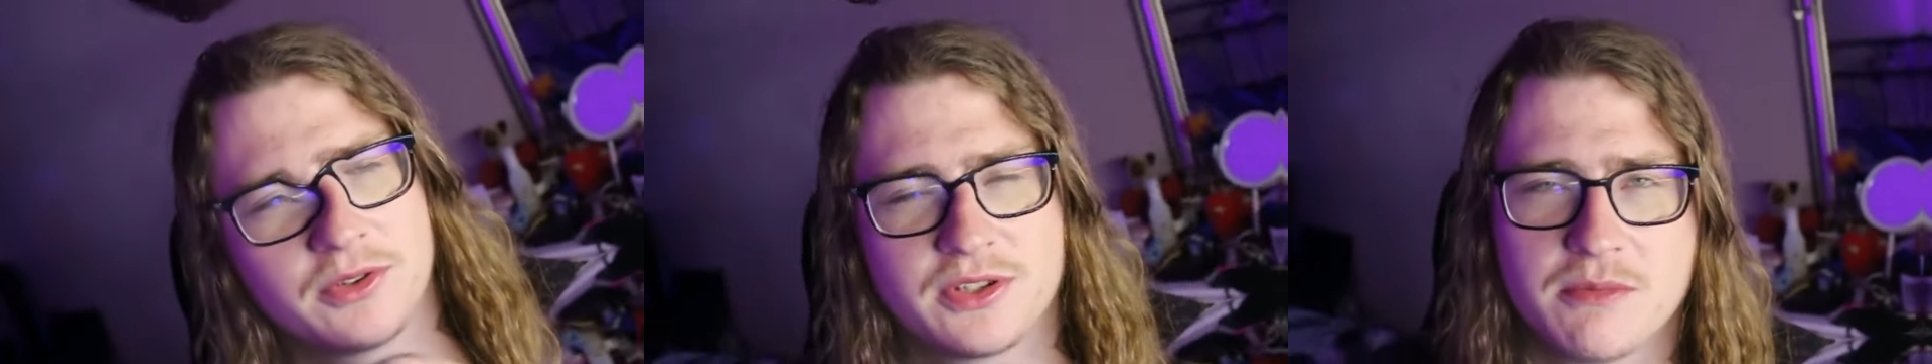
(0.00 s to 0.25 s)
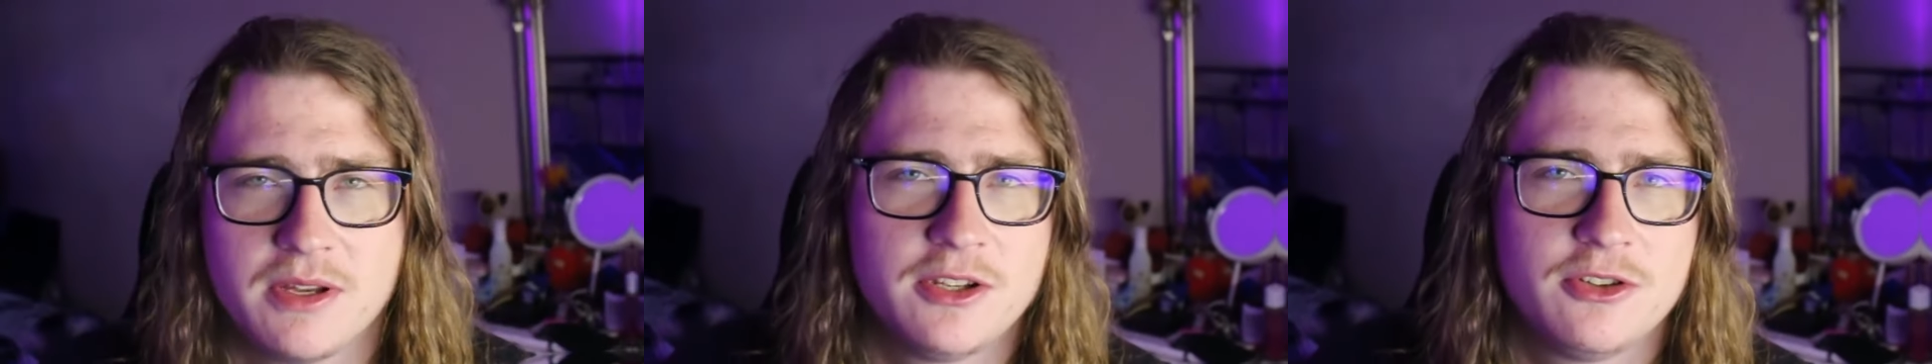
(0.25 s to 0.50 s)
were
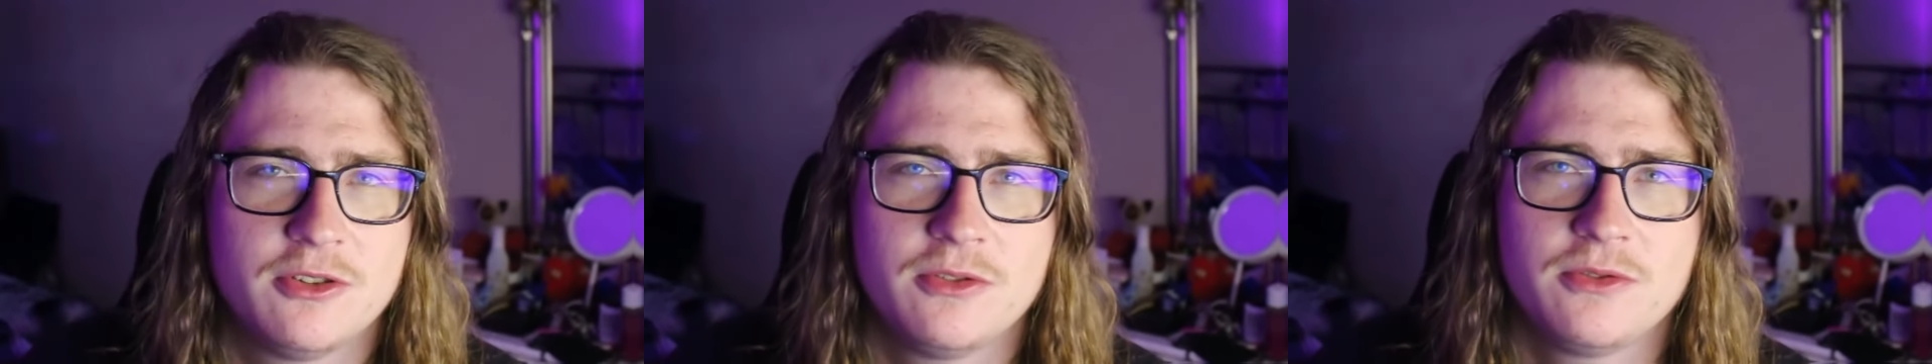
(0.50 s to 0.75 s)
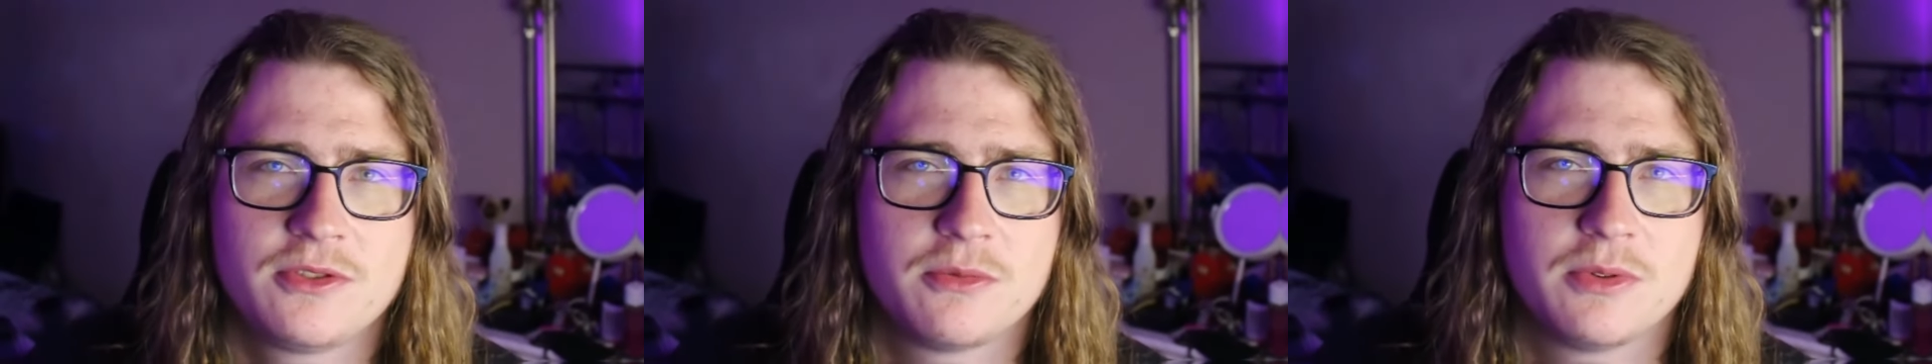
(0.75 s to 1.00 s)
some
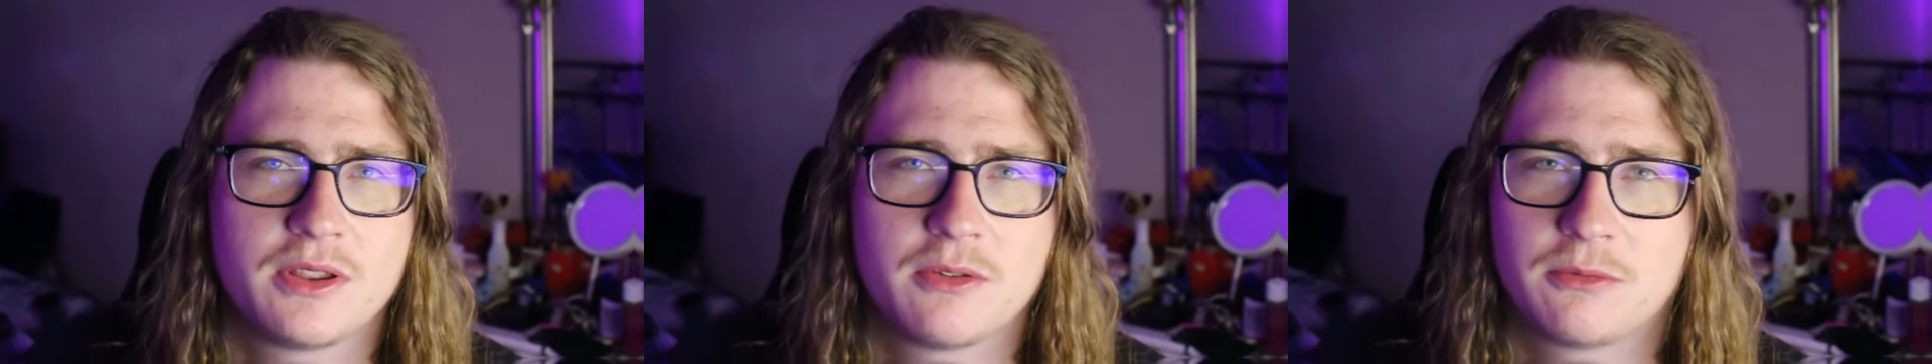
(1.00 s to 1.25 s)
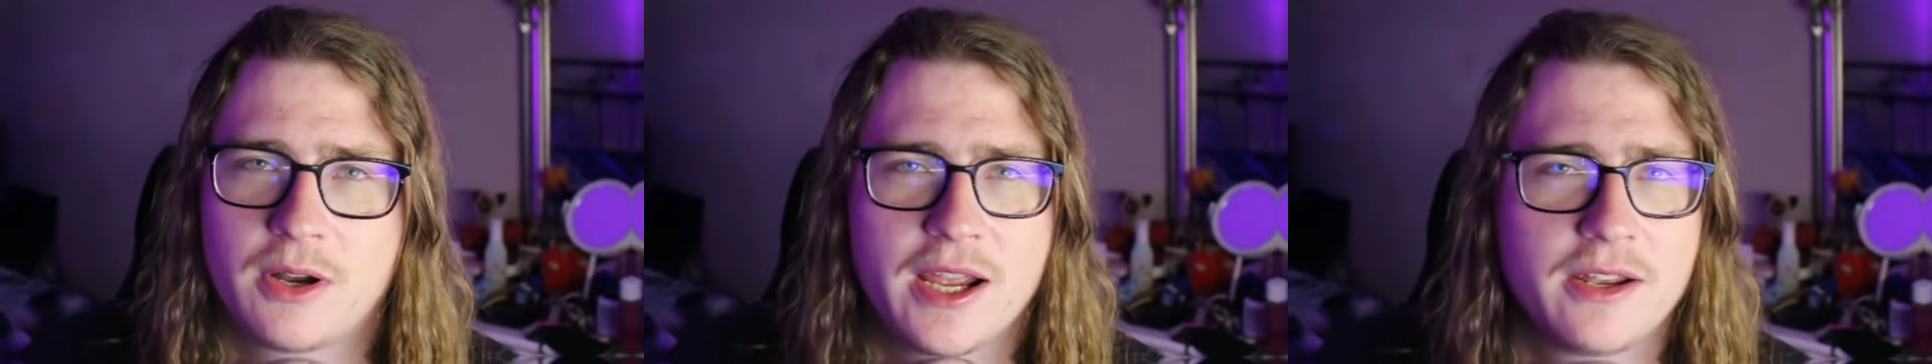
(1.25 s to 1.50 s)
issues with
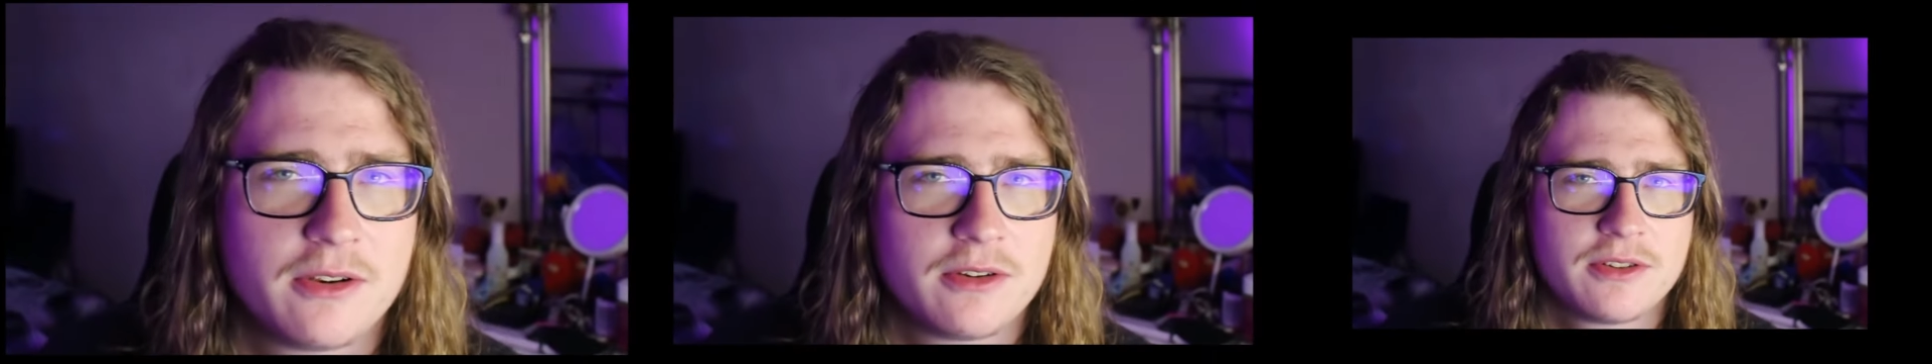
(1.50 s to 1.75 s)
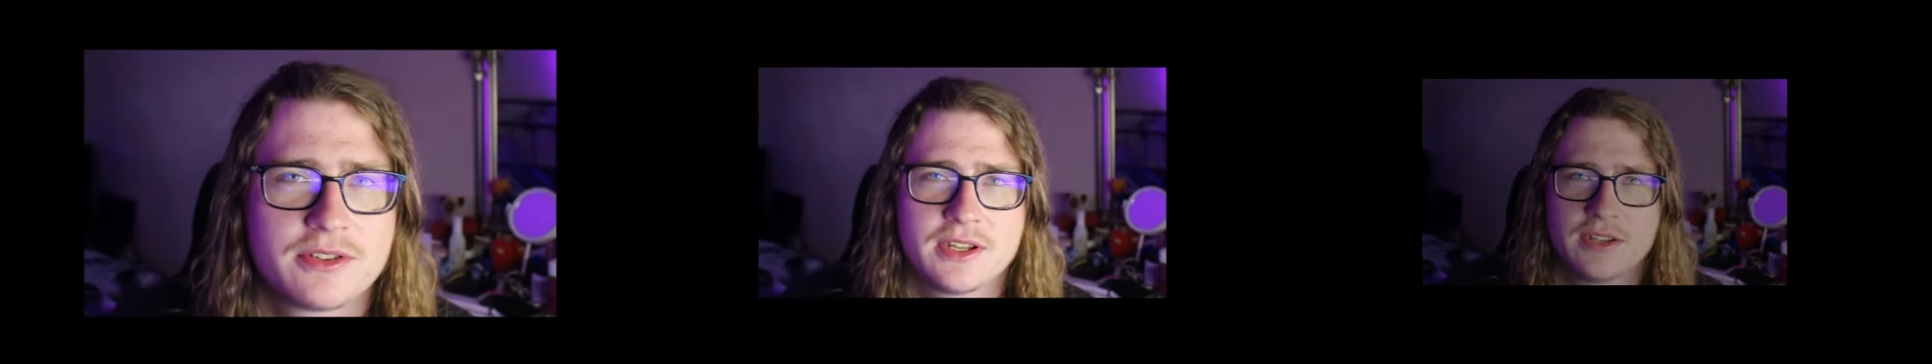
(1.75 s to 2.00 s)
the writers,